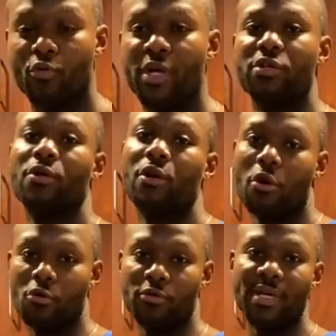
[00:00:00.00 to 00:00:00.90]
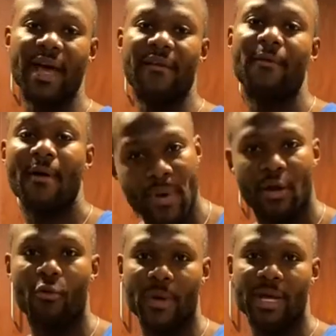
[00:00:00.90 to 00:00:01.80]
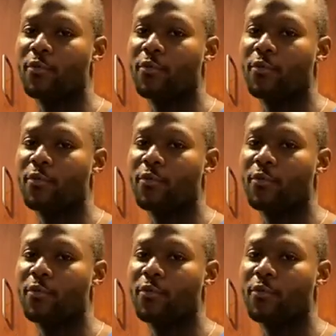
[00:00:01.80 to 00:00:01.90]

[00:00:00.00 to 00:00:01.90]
reach your goals at a better rate.